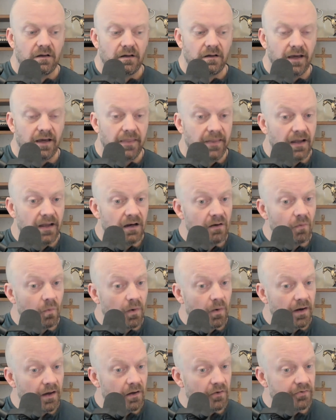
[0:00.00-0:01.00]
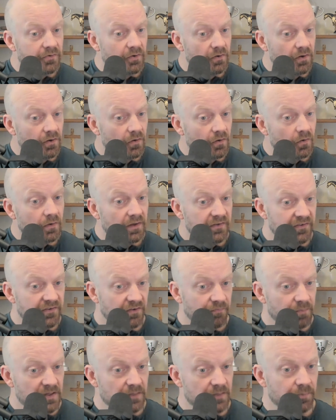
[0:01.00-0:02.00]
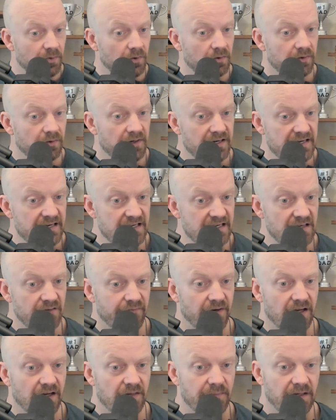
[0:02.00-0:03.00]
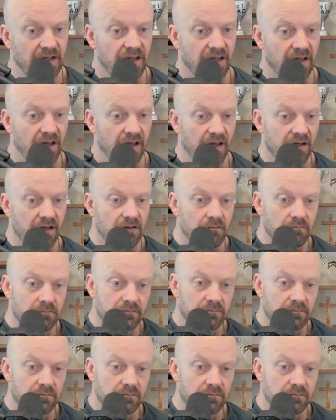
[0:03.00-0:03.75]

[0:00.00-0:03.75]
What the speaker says: And then what I also do is if people need vitamin K,